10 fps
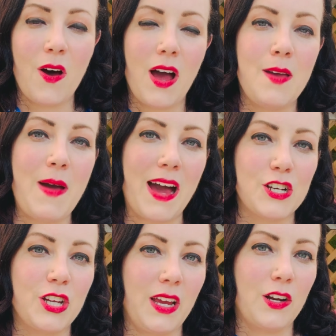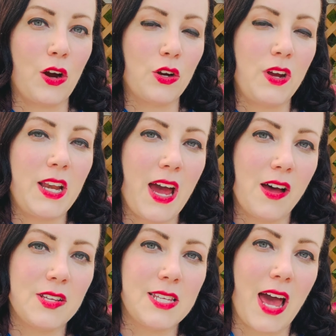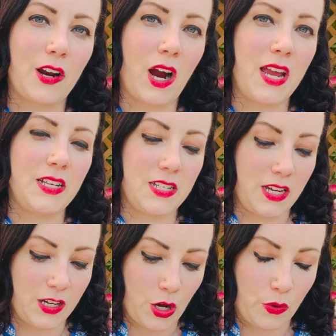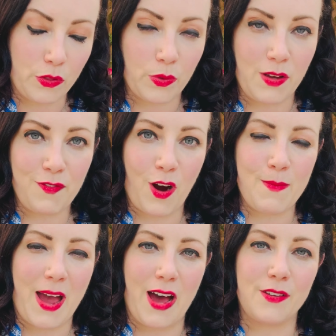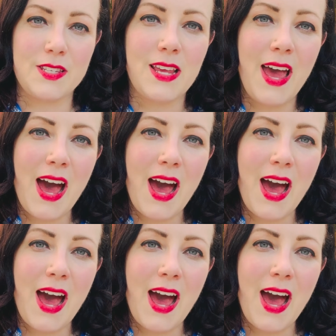I'm actually in our greenhouse at our 1803 farmhouse.